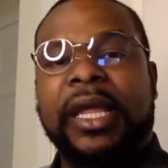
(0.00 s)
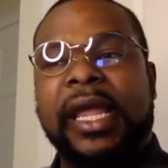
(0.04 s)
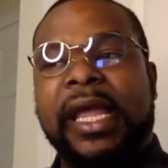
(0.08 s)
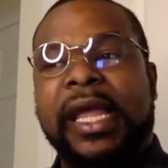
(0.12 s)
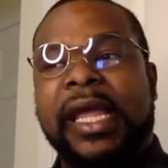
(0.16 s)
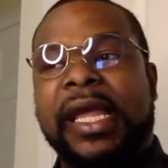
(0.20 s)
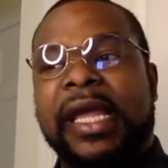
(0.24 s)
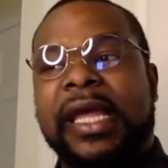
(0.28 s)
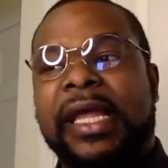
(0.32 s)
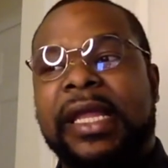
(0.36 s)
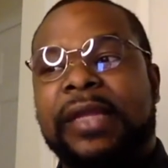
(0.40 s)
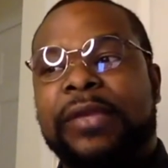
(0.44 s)

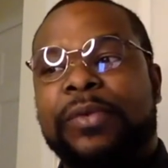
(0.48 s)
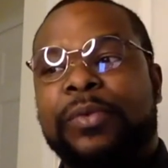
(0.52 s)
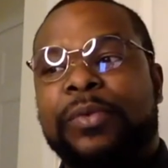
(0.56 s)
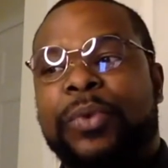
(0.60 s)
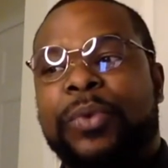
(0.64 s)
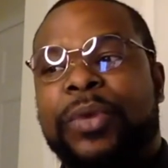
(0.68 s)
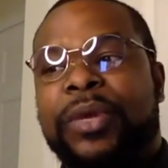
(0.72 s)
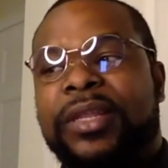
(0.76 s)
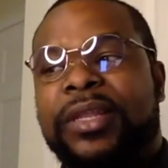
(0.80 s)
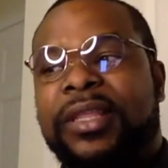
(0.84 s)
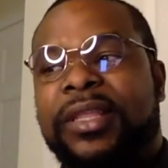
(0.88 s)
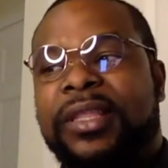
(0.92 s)
And
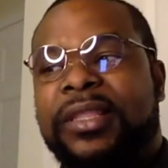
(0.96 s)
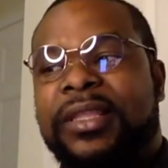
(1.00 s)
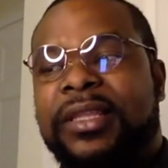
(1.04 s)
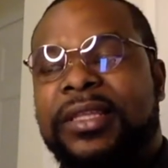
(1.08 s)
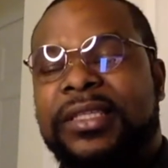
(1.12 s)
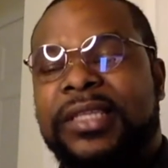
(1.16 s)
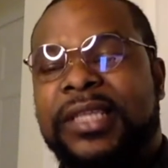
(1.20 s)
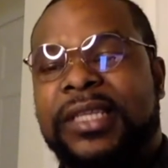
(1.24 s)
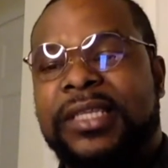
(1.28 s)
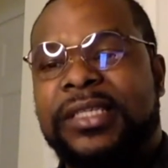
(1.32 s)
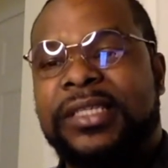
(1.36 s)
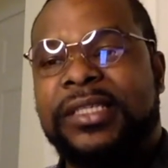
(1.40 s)
one of the
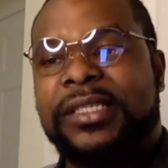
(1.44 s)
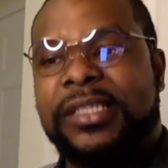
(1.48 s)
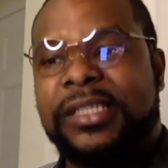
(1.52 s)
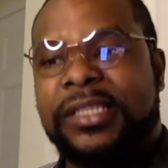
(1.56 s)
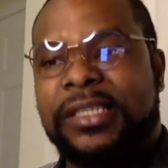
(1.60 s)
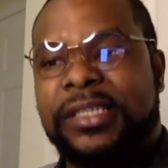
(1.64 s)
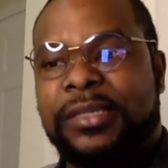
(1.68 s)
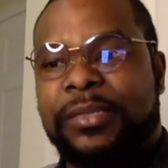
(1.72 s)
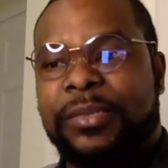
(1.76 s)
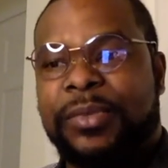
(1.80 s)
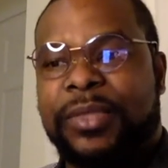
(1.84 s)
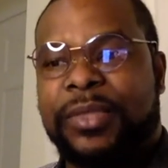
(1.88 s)
things I
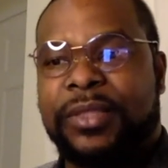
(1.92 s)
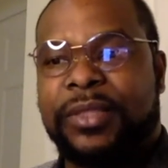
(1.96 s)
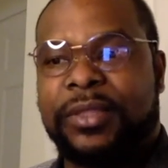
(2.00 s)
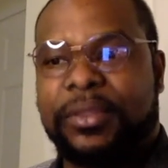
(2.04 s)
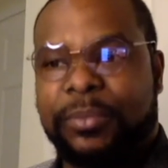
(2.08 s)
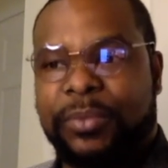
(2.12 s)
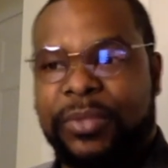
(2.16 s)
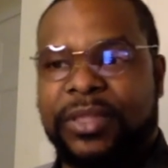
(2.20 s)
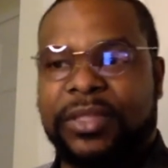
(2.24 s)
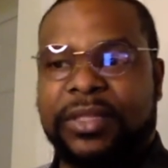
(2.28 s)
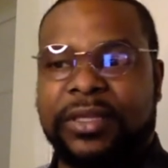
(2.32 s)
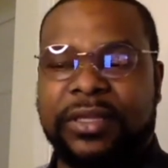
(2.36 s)
see with
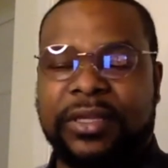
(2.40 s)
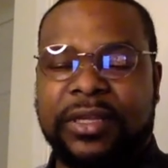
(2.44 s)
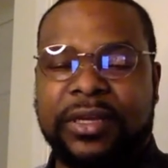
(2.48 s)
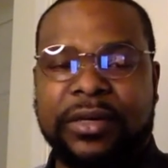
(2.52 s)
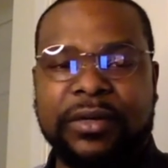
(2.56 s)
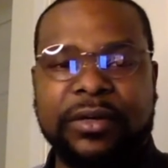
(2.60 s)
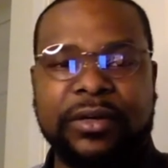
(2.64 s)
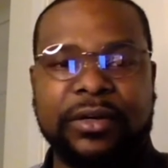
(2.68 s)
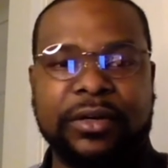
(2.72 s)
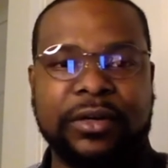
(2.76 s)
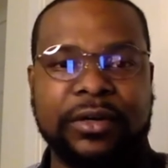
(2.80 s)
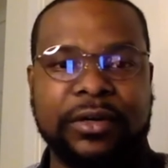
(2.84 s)
the
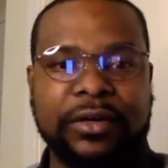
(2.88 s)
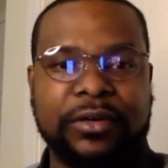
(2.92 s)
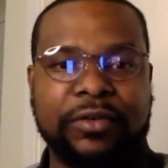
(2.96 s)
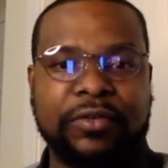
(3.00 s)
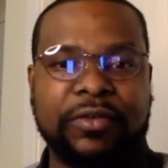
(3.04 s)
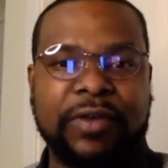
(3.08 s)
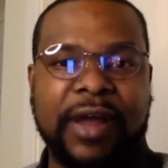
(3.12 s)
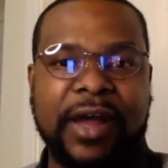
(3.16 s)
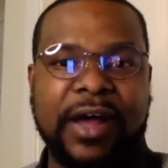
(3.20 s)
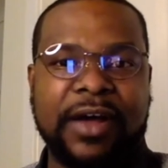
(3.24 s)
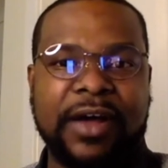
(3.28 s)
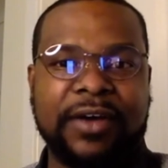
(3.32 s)
younger
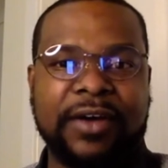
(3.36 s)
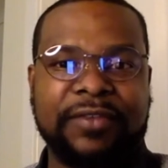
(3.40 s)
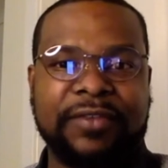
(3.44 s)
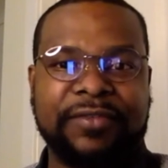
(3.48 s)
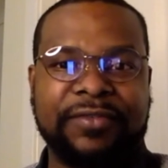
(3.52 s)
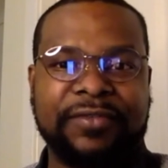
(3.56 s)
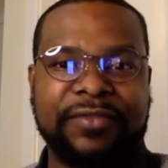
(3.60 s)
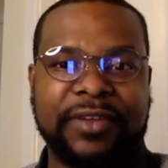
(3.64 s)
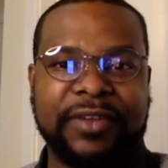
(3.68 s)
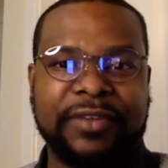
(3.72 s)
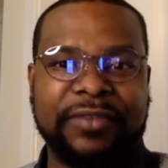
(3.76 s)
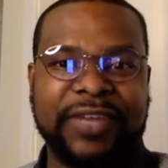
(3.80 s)
crowd
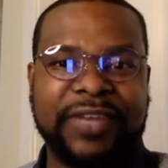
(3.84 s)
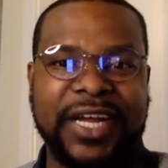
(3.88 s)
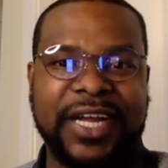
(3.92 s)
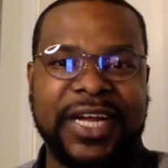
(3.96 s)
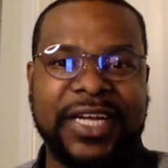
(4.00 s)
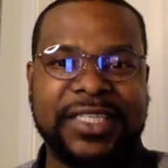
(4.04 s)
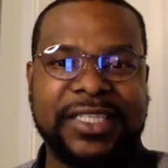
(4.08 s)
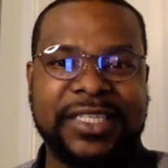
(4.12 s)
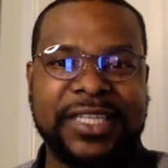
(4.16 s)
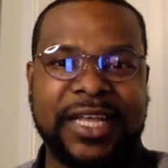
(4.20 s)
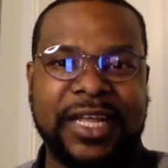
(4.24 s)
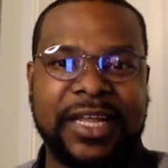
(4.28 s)
of
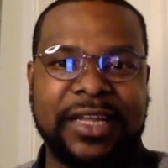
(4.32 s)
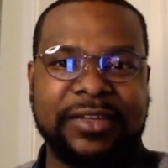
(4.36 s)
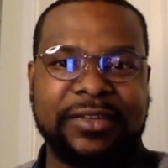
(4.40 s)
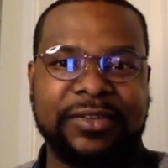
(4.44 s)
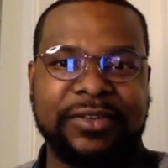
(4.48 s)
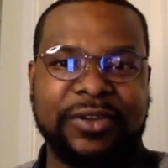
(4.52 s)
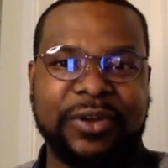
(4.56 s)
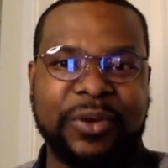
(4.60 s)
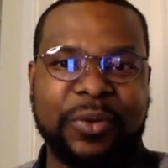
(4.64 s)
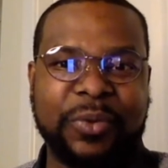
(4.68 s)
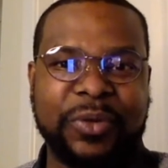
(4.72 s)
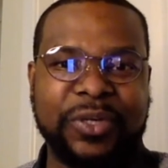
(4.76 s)
guys that
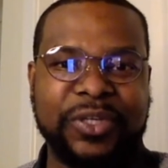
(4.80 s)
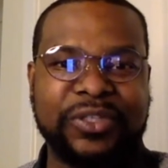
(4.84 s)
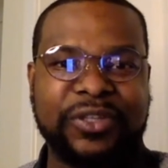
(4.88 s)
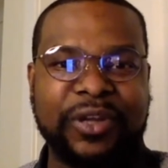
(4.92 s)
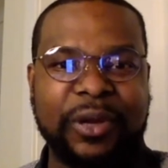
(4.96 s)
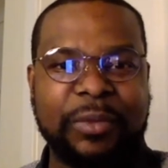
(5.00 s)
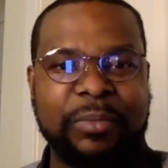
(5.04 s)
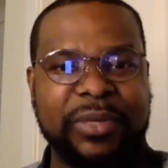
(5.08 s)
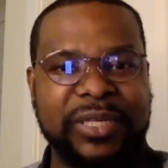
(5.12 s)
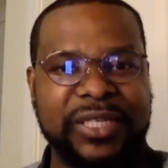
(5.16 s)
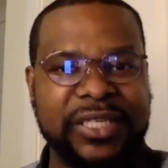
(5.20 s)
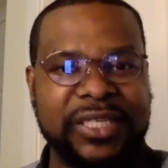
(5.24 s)
want to
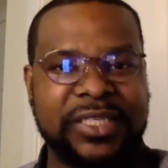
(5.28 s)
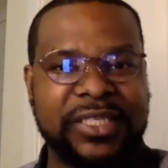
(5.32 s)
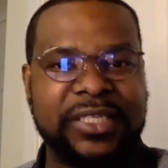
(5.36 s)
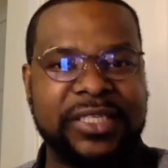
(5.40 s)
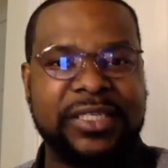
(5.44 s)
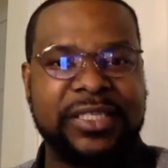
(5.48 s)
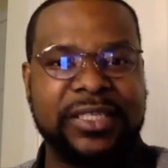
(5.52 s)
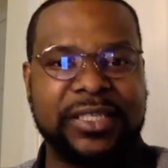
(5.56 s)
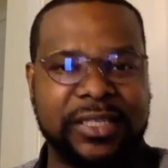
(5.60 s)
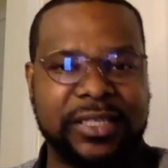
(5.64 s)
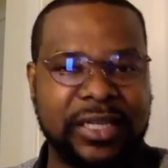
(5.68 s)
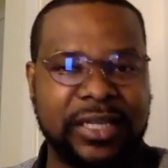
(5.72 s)
start
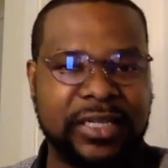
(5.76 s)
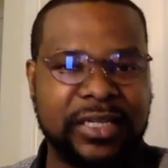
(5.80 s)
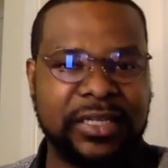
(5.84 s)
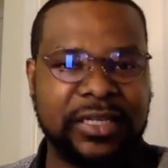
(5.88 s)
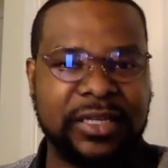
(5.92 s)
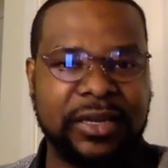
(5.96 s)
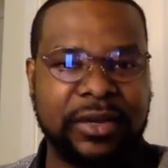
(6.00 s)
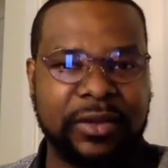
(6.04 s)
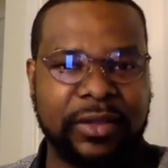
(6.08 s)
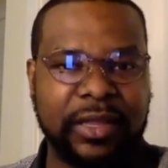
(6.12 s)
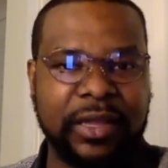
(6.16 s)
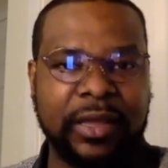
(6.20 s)
businesses, and
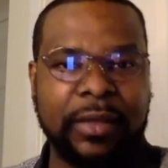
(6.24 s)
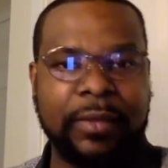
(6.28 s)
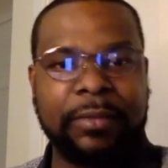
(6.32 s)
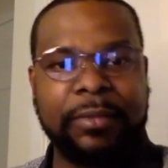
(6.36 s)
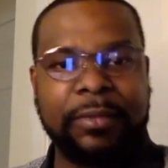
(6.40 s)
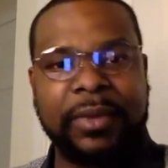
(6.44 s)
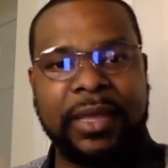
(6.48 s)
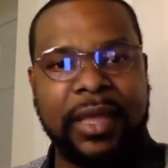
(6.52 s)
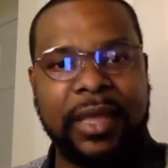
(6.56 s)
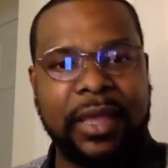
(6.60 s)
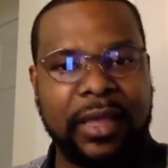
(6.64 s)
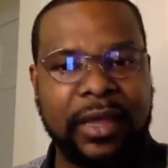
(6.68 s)
they come
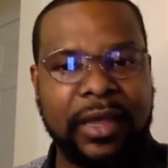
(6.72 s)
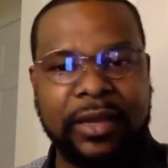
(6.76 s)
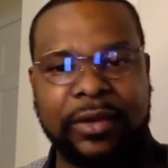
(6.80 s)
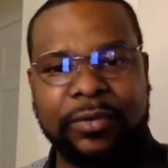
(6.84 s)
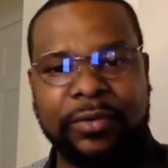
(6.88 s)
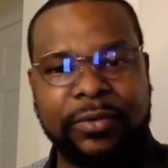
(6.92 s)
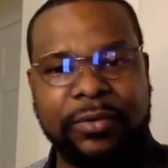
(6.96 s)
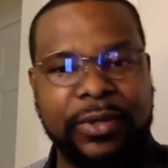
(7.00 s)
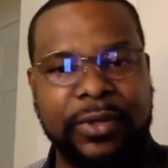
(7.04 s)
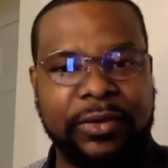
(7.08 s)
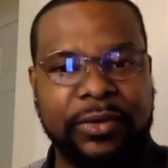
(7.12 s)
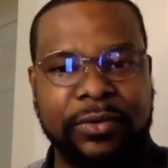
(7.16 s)
to me, hey, how
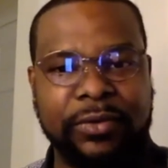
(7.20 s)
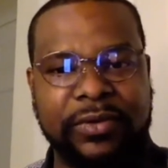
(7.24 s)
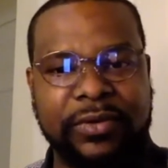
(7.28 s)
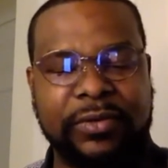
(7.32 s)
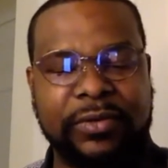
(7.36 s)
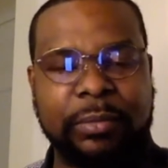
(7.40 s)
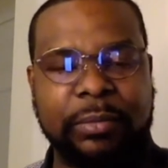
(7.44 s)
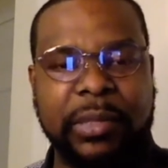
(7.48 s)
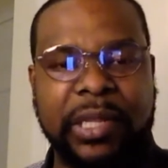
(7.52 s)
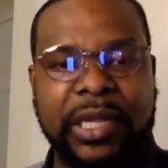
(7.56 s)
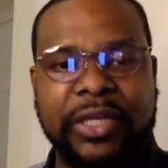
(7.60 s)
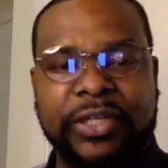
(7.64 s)
do we do the
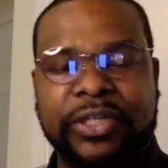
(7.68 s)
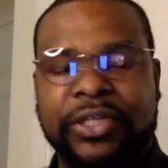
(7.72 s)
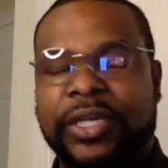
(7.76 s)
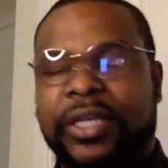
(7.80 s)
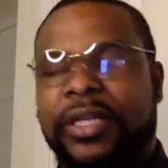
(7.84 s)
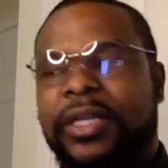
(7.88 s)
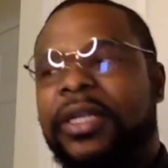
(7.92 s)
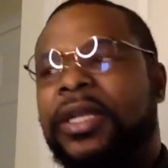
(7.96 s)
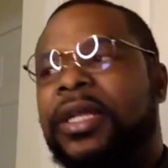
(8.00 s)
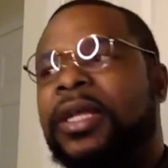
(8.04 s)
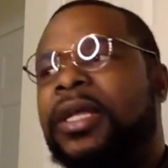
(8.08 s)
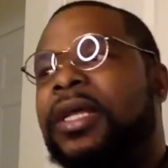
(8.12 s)
supply
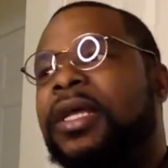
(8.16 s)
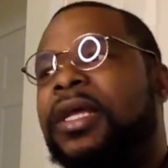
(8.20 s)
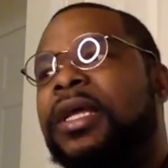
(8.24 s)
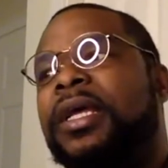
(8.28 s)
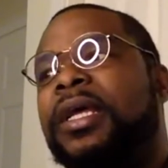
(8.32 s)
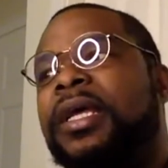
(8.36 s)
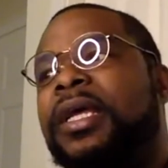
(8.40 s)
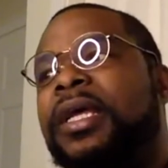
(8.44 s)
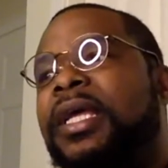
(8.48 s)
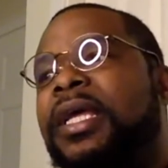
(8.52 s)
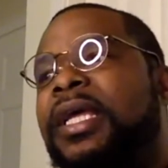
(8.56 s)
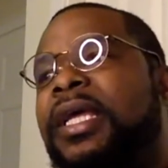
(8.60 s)
chain?
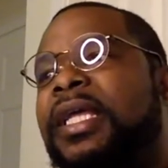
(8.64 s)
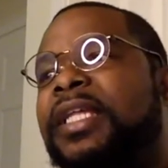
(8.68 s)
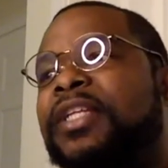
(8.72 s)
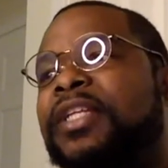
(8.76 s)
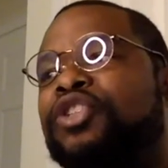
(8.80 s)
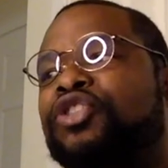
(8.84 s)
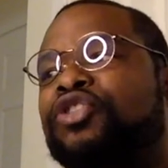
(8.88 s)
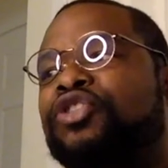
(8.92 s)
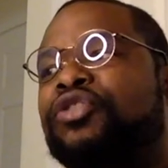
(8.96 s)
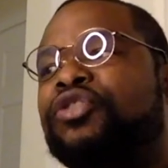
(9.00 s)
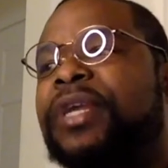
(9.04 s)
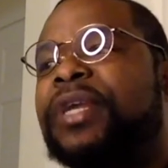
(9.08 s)

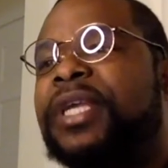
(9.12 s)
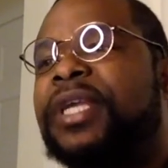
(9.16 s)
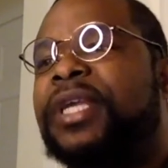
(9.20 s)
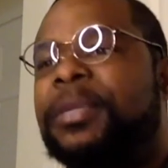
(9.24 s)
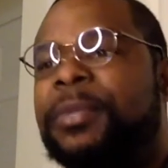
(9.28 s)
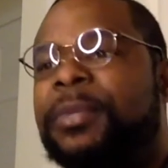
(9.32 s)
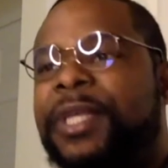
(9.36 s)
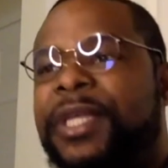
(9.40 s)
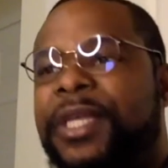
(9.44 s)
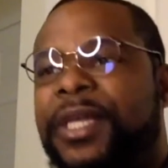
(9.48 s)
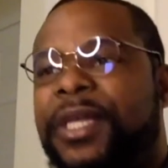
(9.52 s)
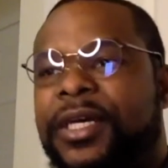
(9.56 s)
It's tricky
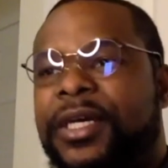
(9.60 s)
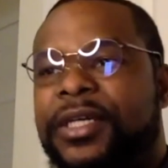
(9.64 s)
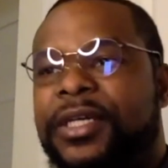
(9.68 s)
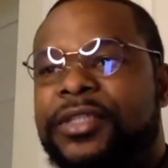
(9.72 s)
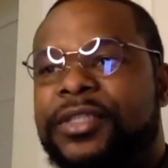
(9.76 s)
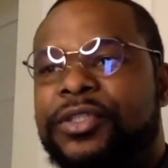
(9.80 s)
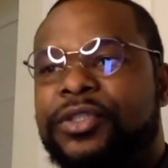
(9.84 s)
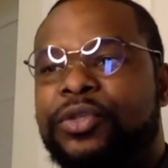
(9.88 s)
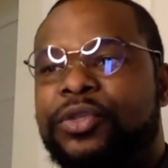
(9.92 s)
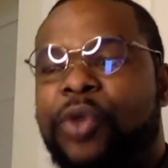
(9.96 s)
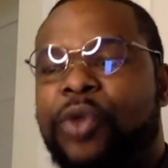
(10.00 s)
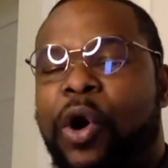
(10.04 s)

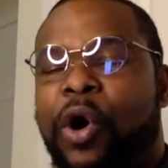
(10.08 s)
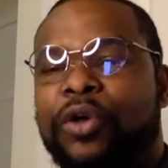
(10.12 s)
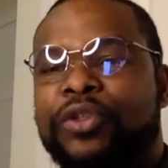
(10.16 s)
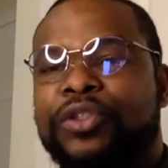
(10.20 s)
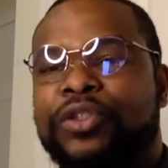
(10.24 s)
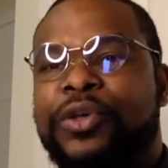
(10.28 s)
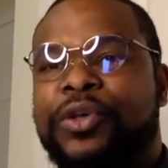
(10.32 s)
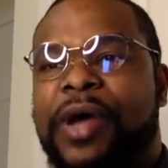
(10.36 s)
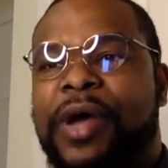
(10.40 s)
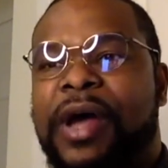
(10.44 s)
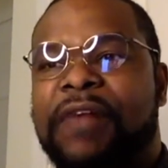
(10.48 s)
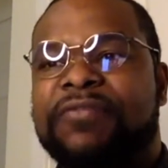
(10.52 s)
because you
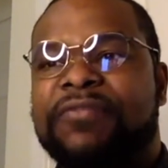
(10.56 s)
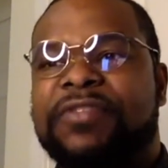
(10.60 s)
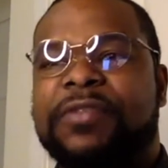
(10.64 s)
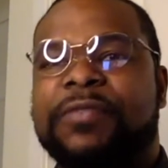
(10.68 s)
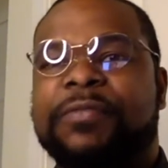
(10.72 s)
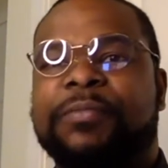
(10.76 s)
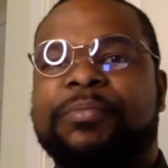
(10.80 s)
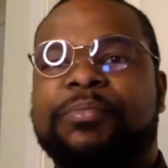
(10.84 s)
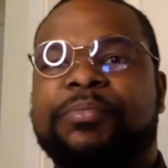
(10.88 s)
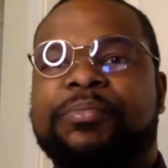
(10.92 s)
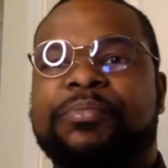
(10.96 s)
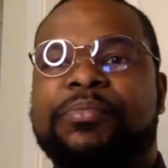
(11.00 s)
also have
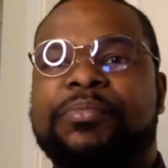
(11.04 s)
to